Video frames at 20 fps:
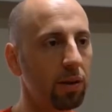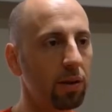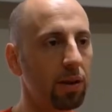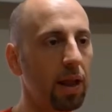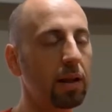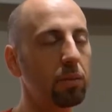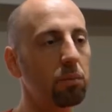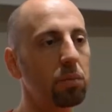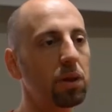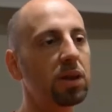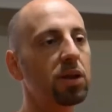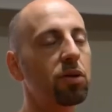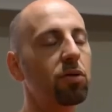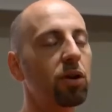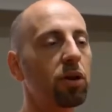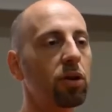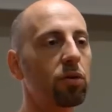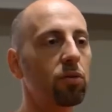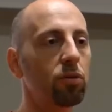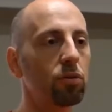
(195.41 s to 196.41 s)
That means you
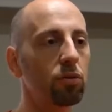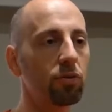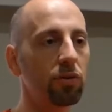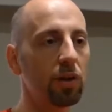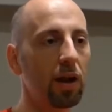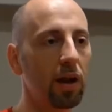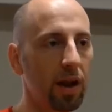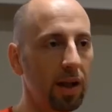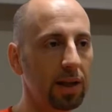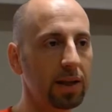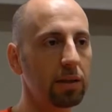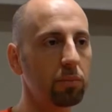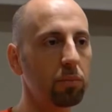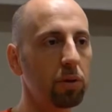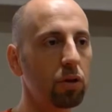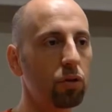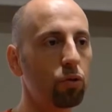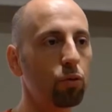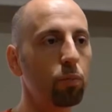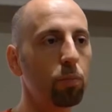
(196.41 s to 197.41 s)
need to use that
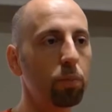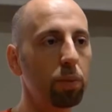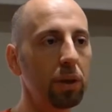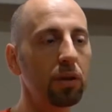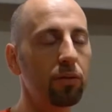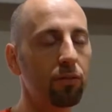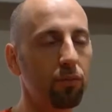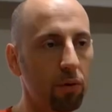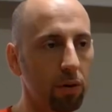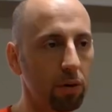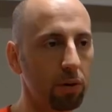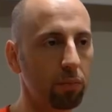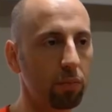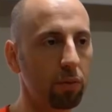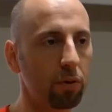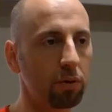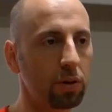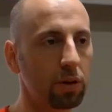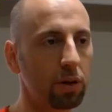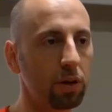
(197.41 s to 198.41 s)
estimate to bid for the
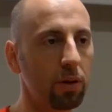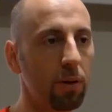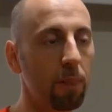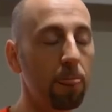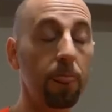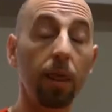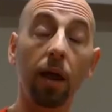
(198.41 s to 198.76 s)
project,